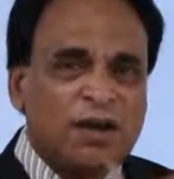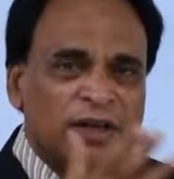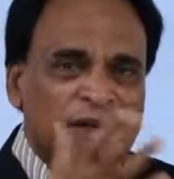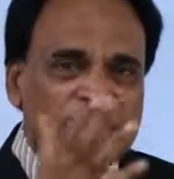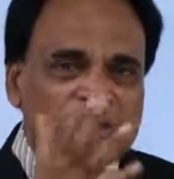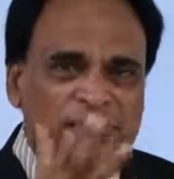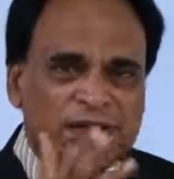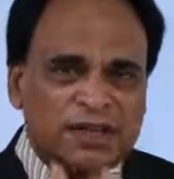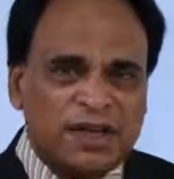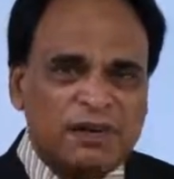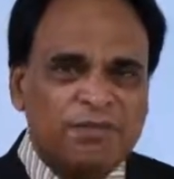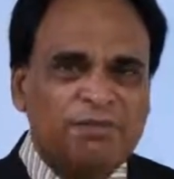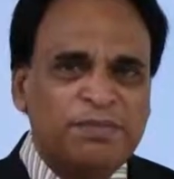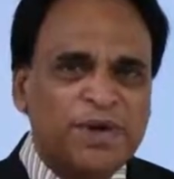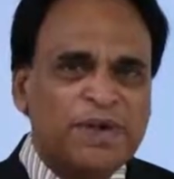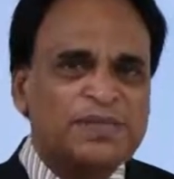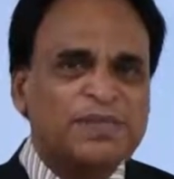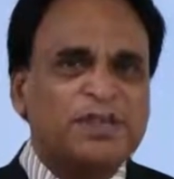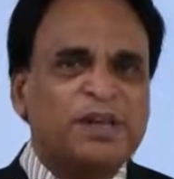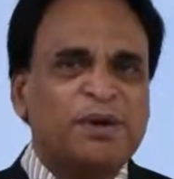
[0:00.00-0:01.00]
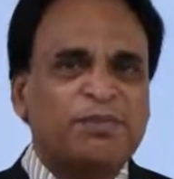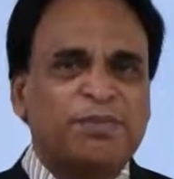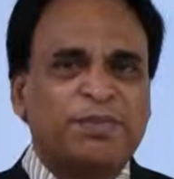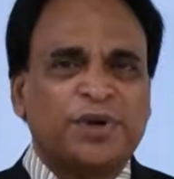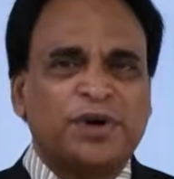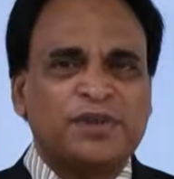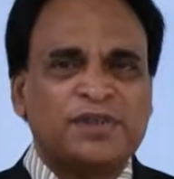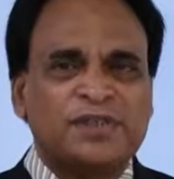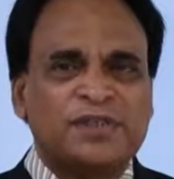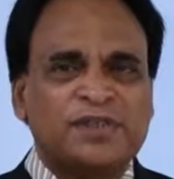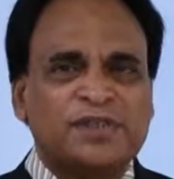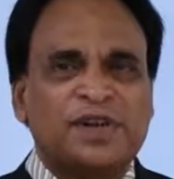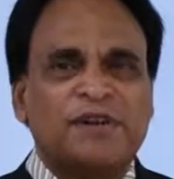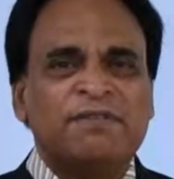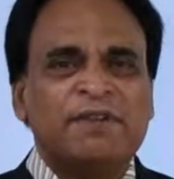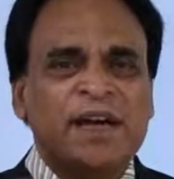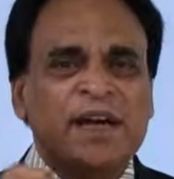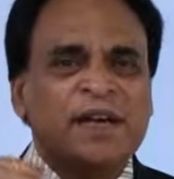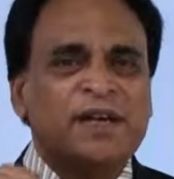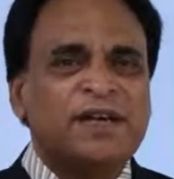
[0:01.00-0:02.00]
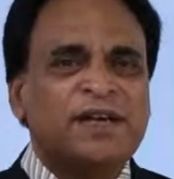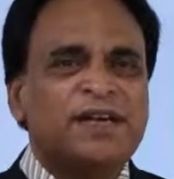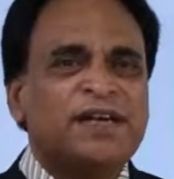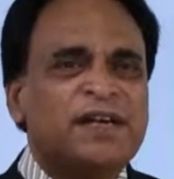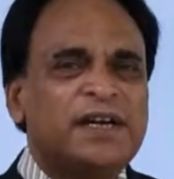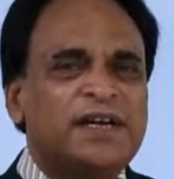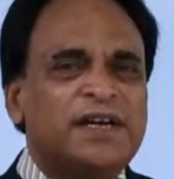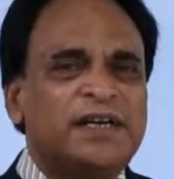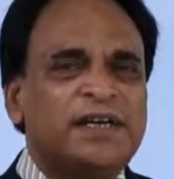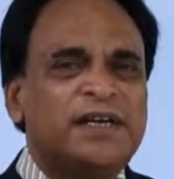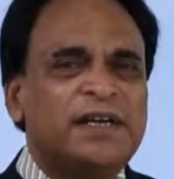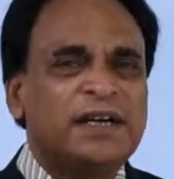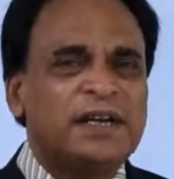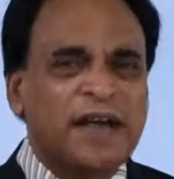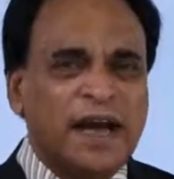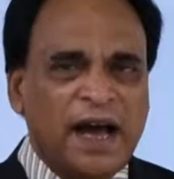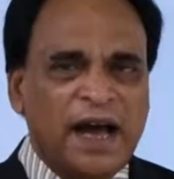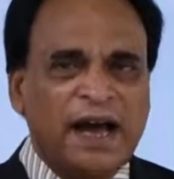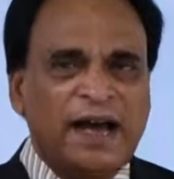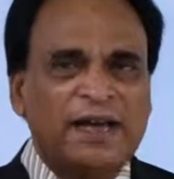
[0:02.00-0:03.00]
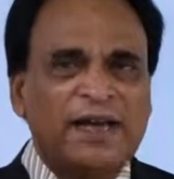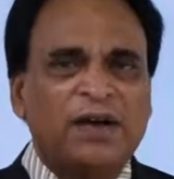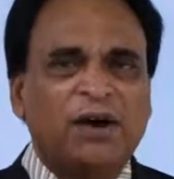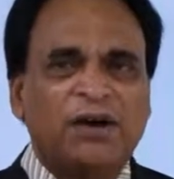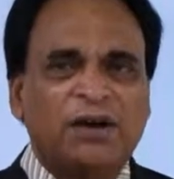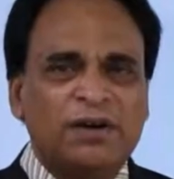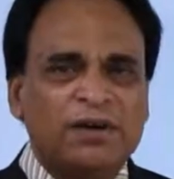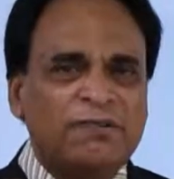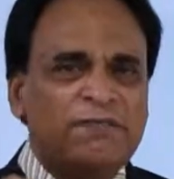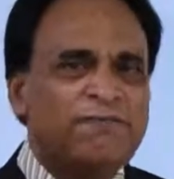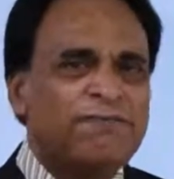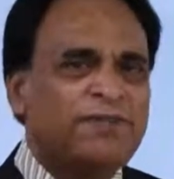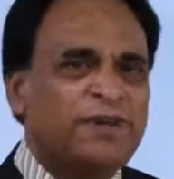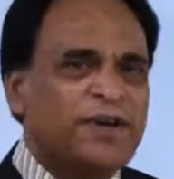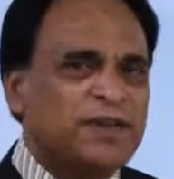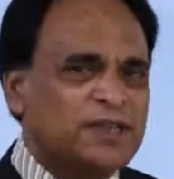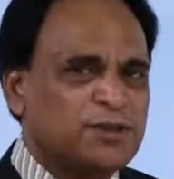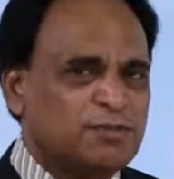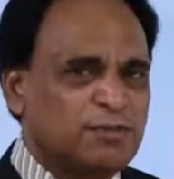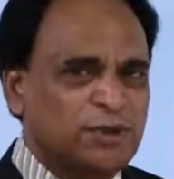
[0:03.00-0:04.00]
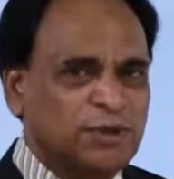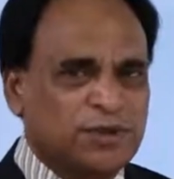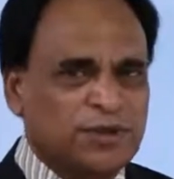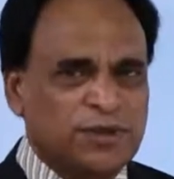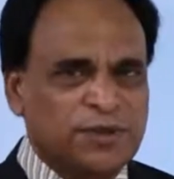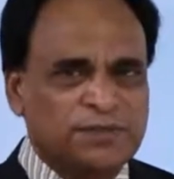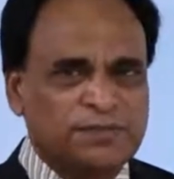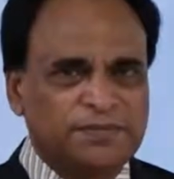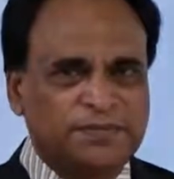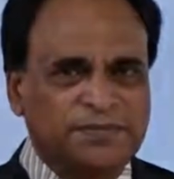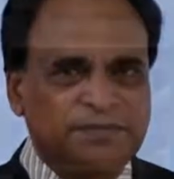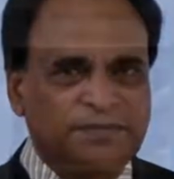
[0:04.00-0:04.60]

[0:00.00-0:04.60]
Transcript: a step by step process of creating an ad on Facebook.